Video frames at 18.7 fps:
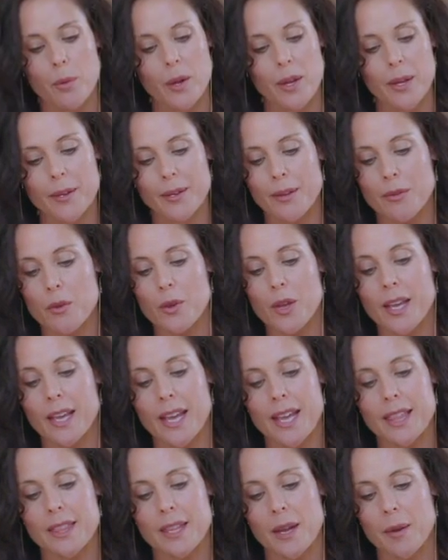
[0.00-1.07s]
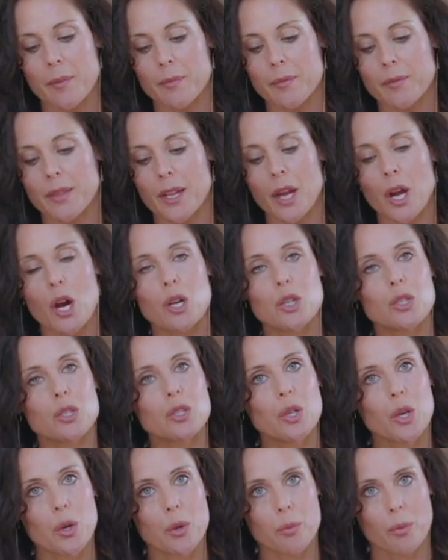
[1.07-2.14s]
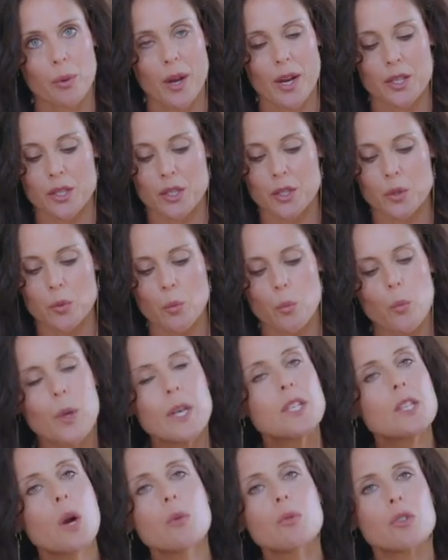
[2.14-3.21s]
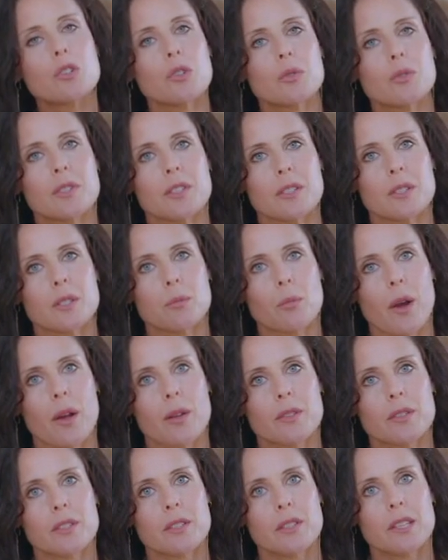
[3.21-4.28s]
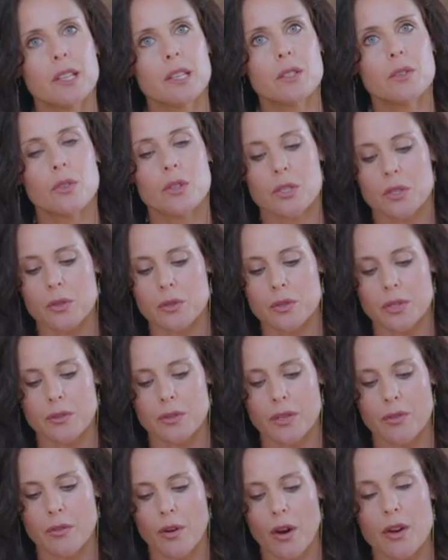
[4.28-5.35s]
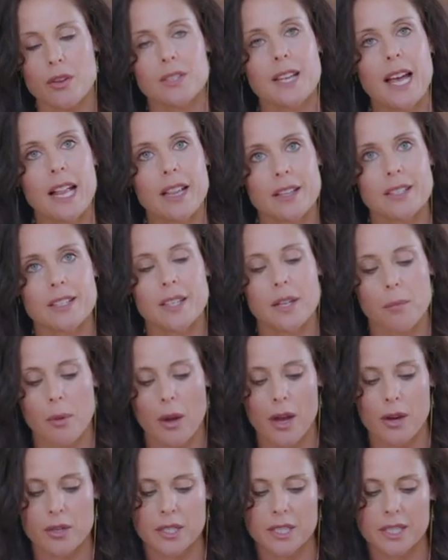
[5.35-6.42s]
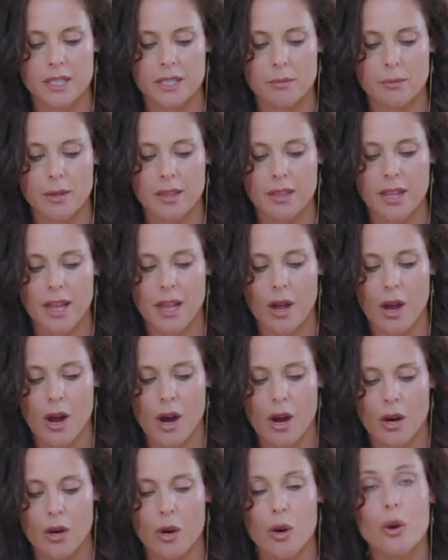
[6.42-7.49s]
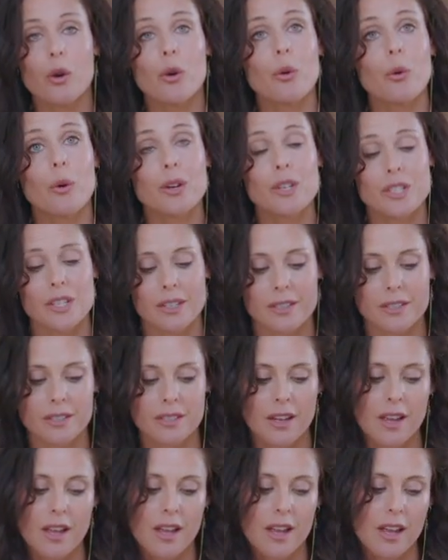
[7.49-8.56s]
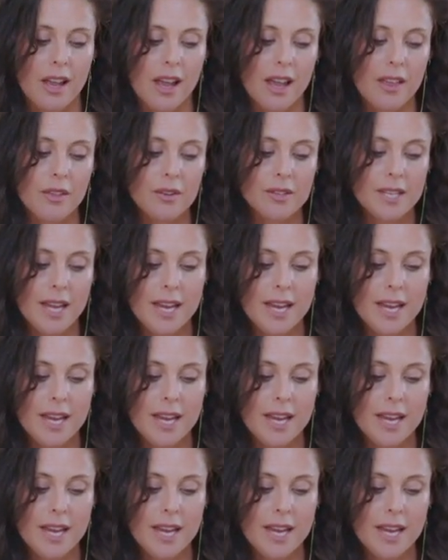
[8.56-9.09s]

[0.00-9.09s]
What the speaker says: boy, if you can get them, they are so precious. We don't juice these sprouts. These are exclusively for our salads at Hippocrates, but they are gorgeous and they're